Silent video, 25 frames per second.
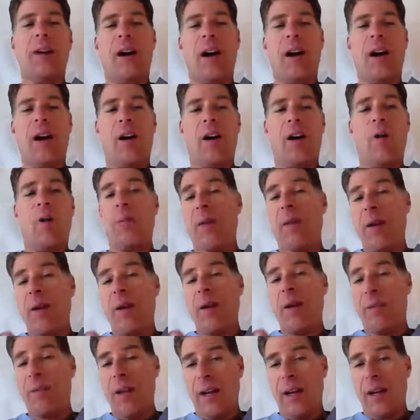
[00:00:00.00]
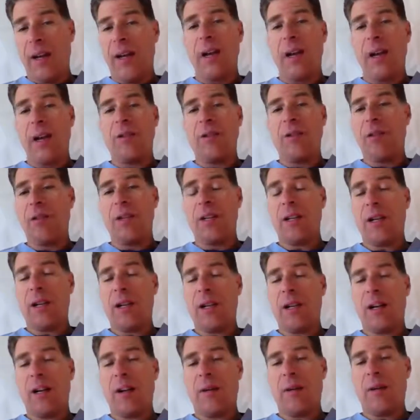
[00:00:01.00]
uh, or it may be, again,
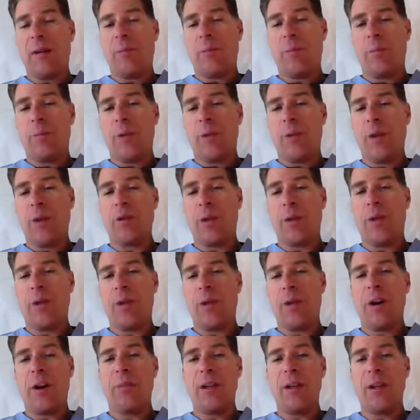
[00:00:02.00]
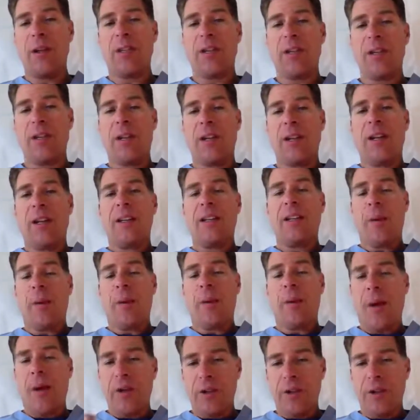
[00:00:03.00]
using a, a, professional therapist to
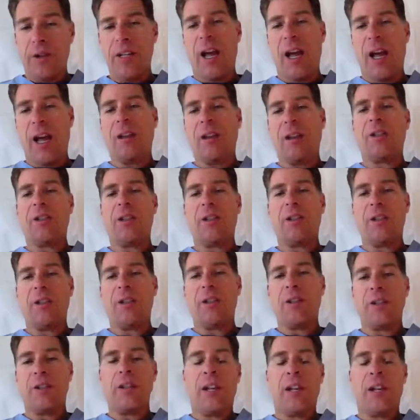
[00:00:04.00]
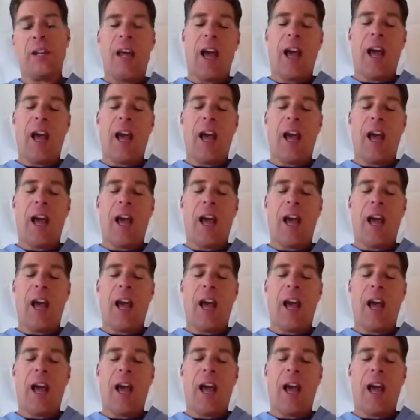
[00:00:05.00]
help understand those issues.